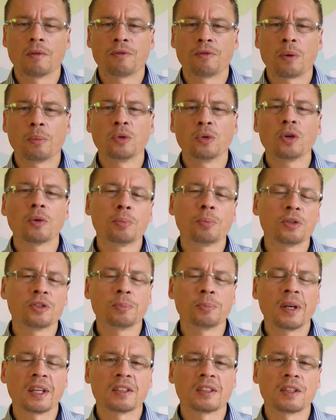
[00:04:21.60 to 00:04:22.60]
From your
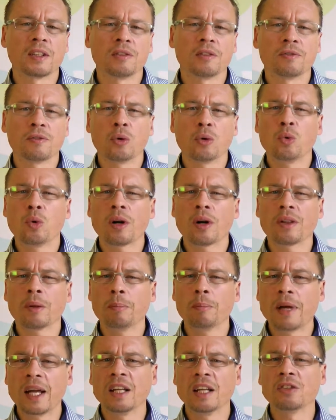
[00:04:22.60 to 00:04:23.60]
perspective, who
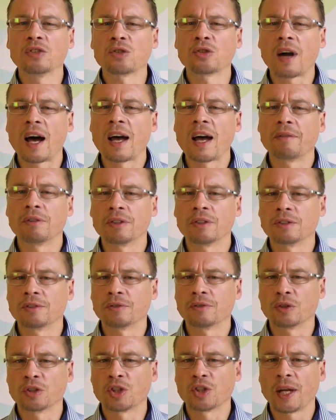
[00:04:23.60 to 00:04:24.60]
are the main
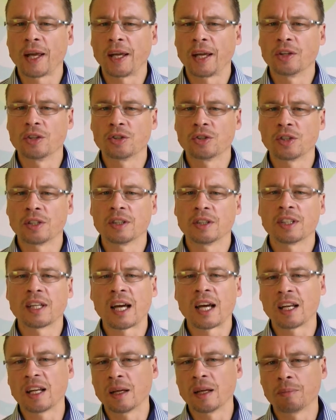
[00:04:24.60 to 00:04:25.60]
drivers for change in
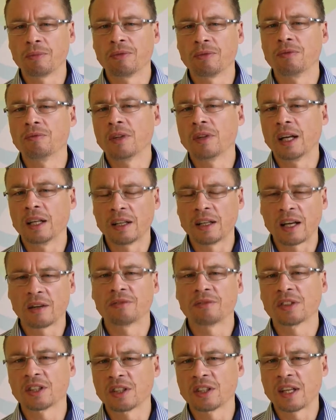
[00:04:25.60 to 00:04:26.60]
CAADP and
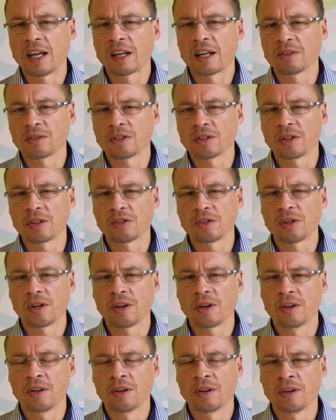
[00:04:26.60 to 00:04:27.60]
African
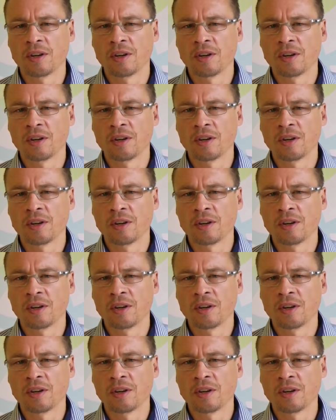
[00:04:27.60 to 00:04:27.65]
agriculture?